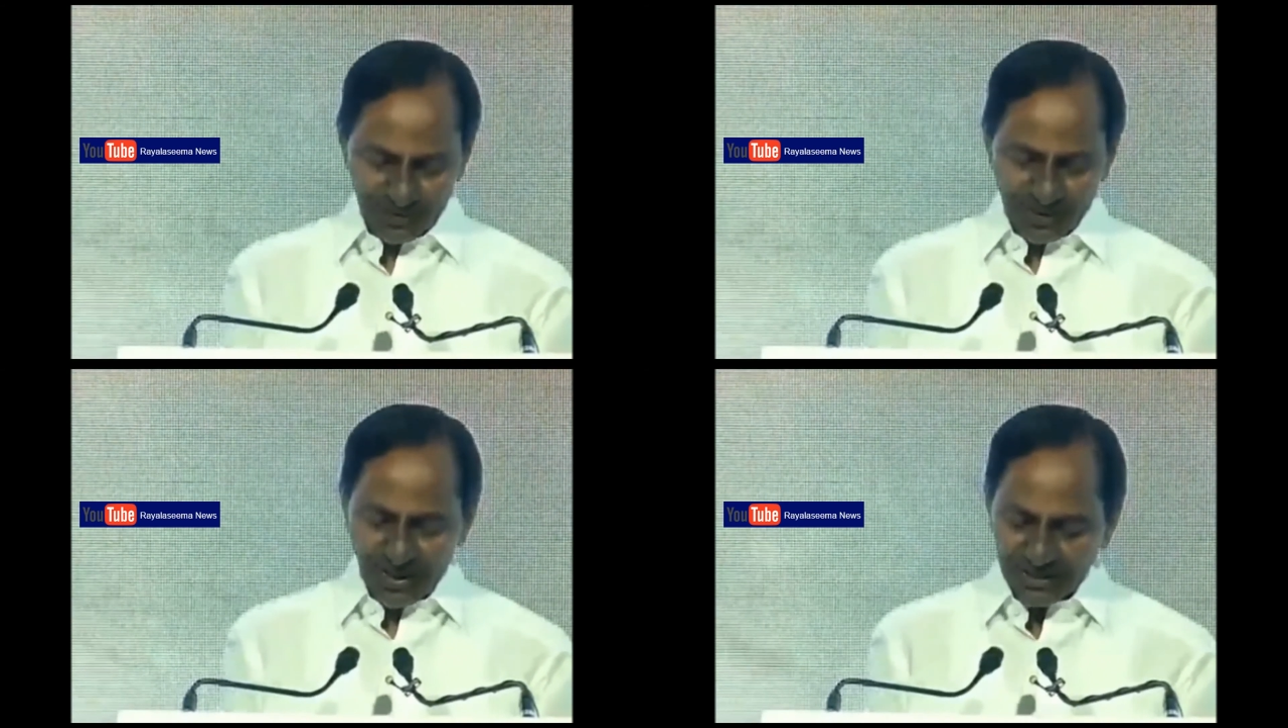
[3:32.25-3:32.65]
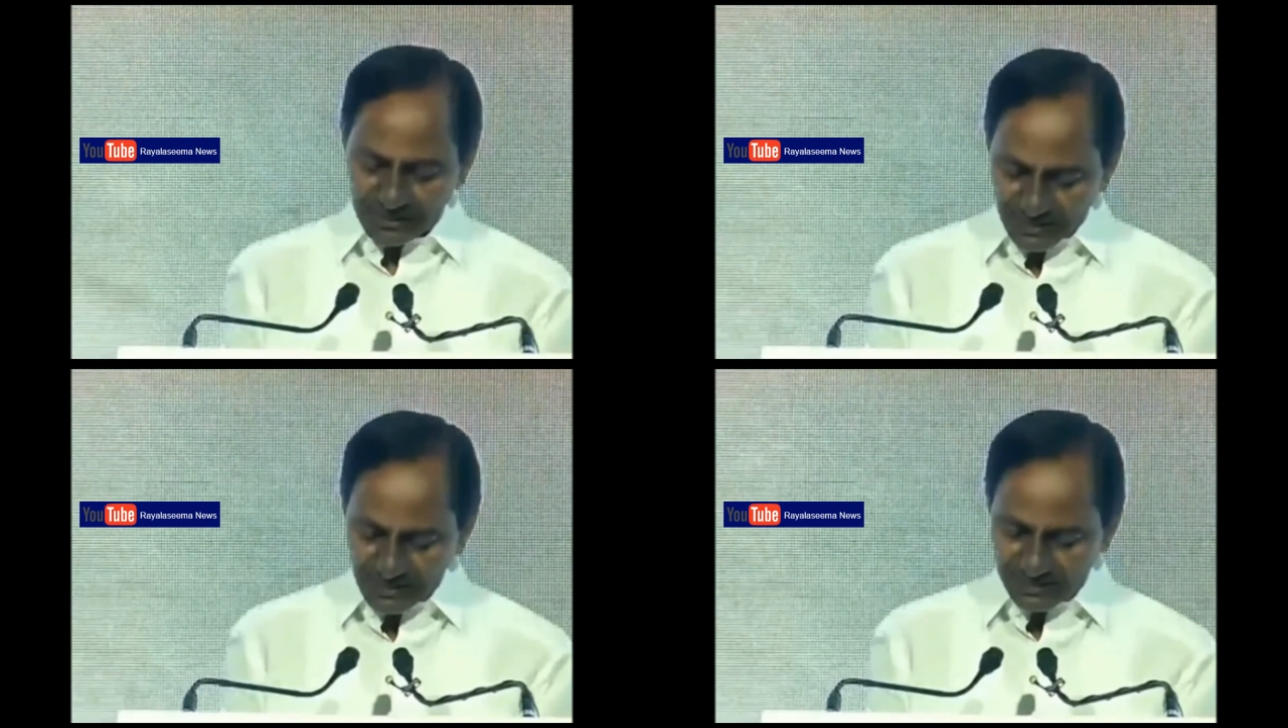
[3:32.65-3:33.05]
I
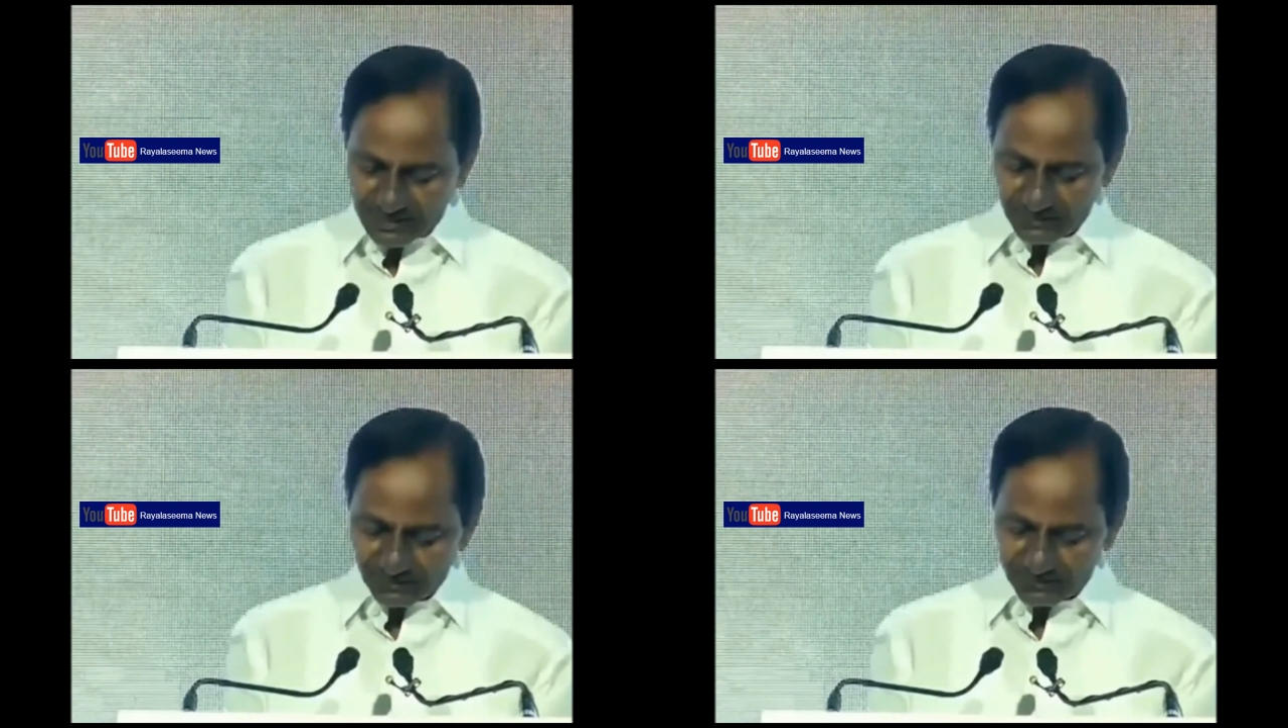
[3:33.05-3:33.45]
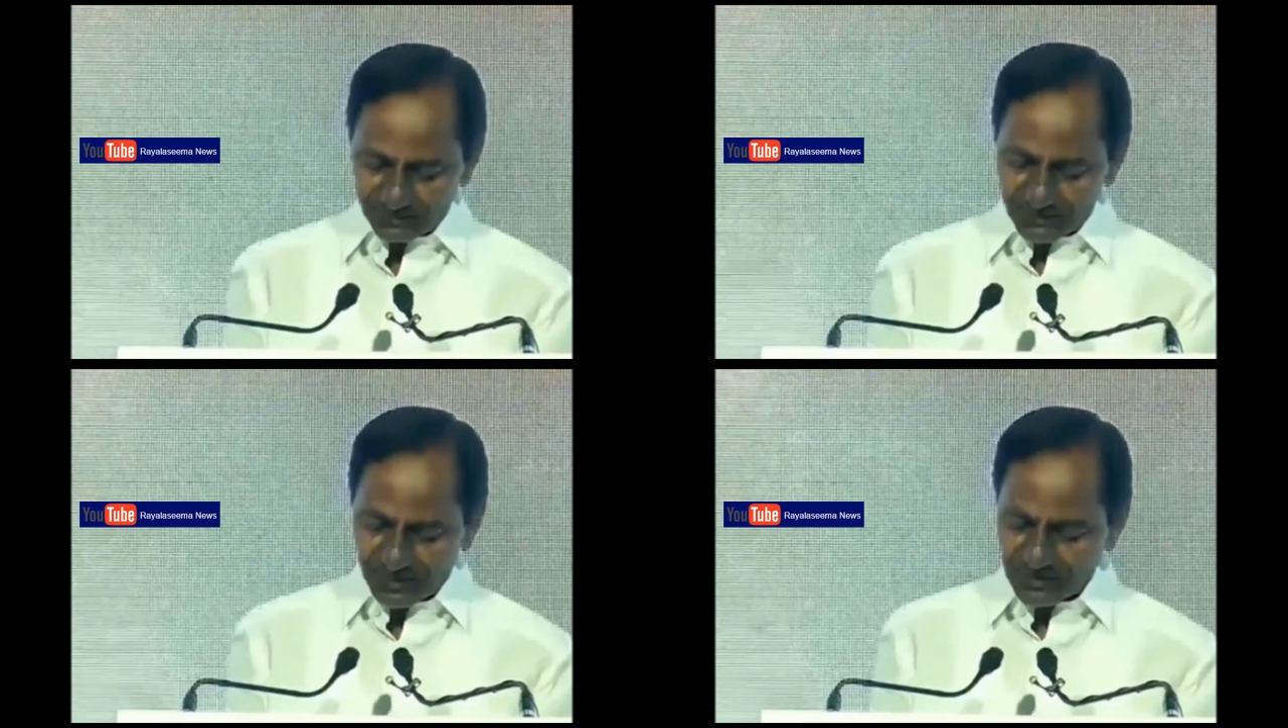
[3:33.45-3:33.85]
trust
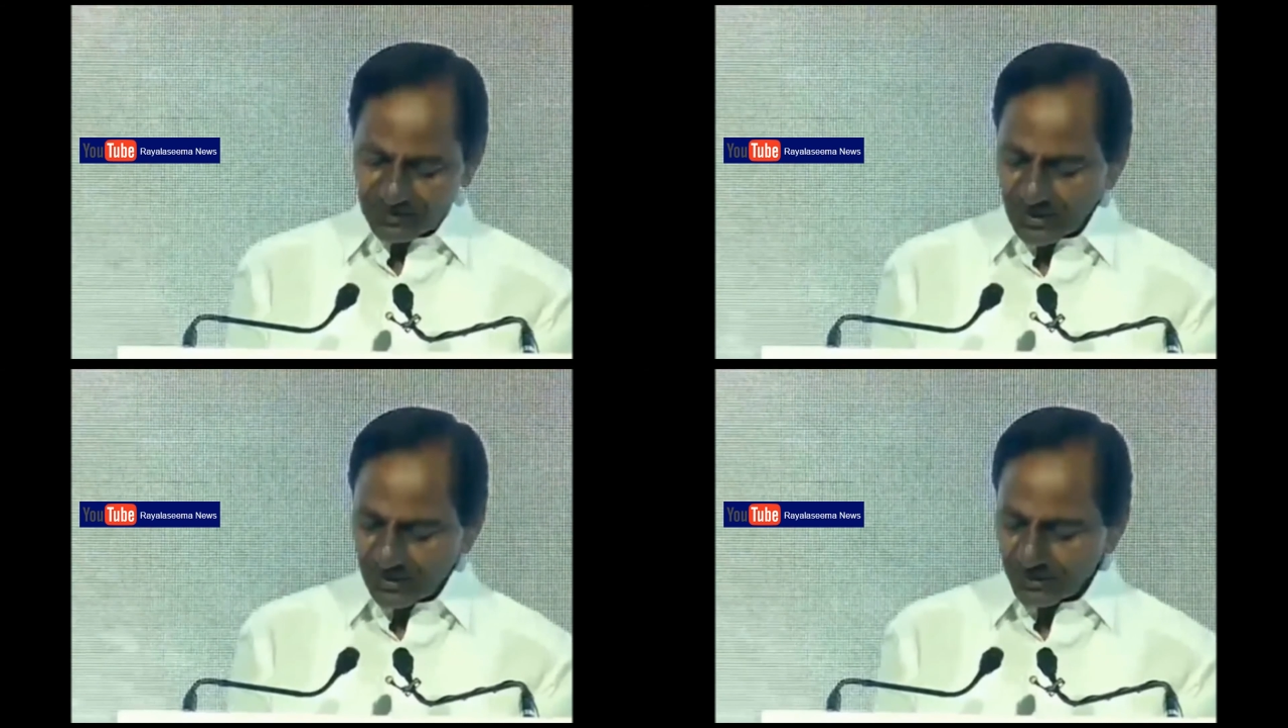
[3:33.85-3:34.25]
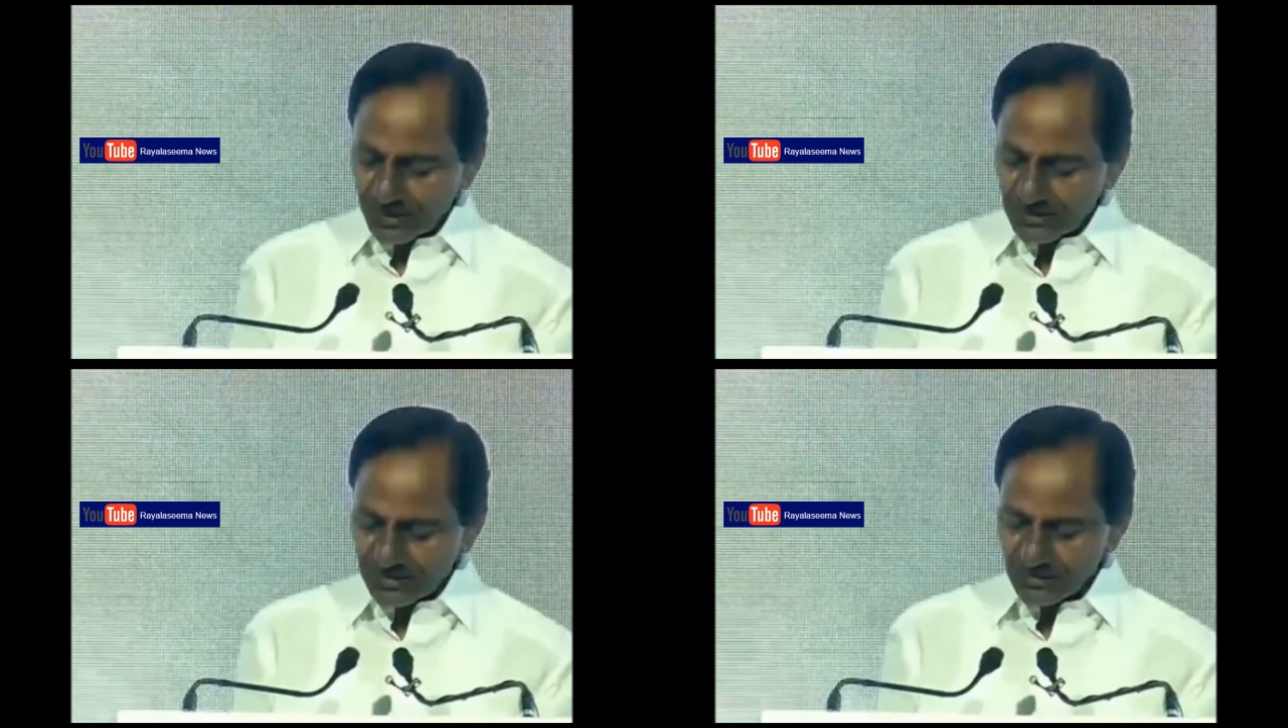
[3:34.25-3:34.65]
that the
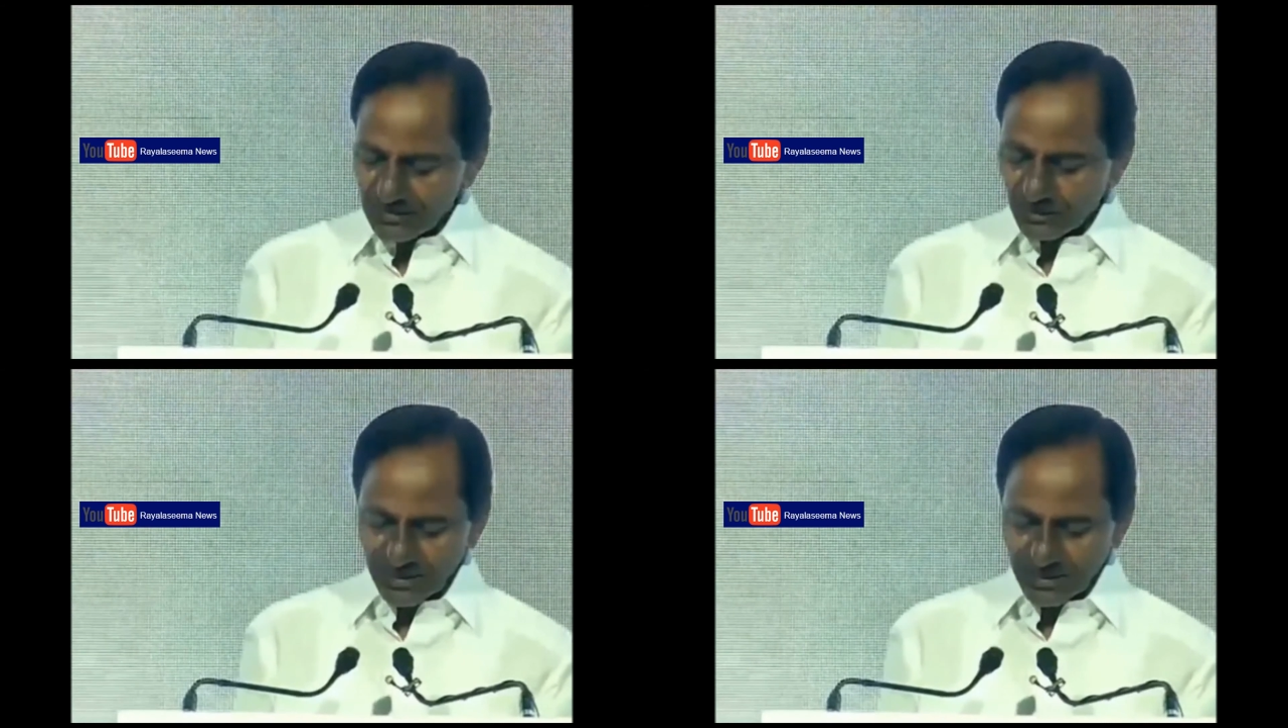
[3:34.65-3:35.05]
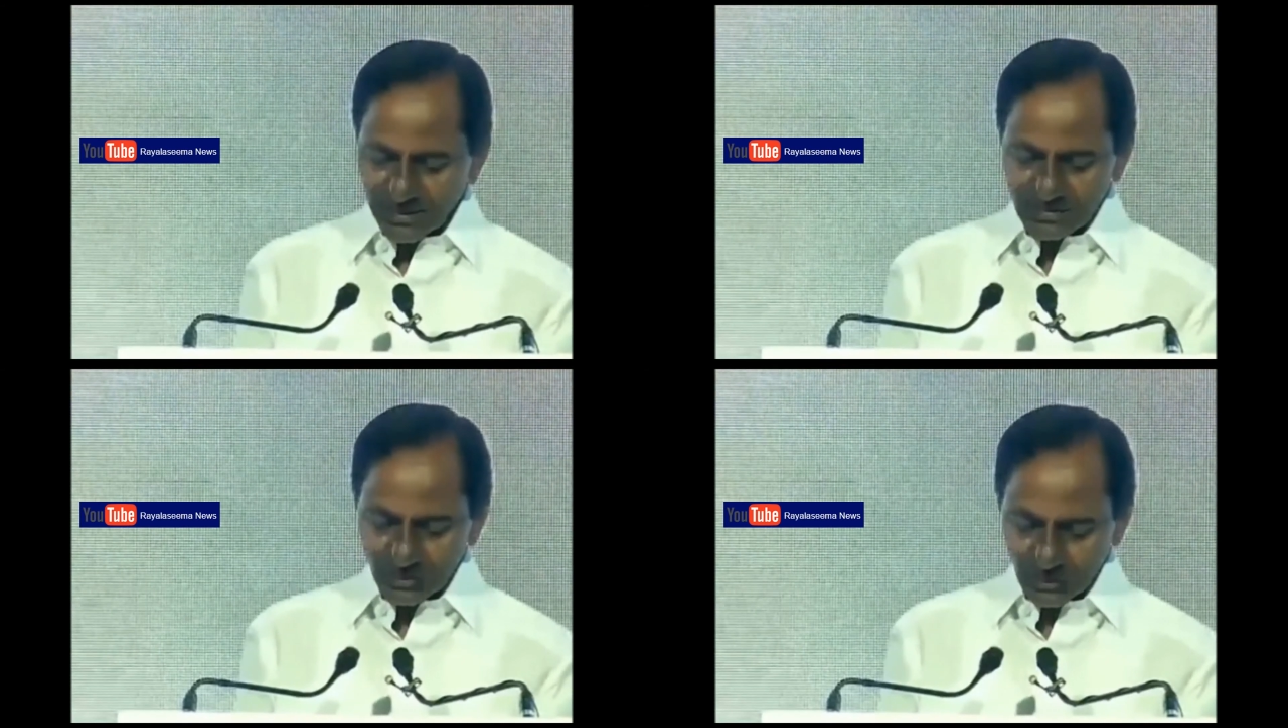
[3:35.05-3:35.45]
deliberations over the next 2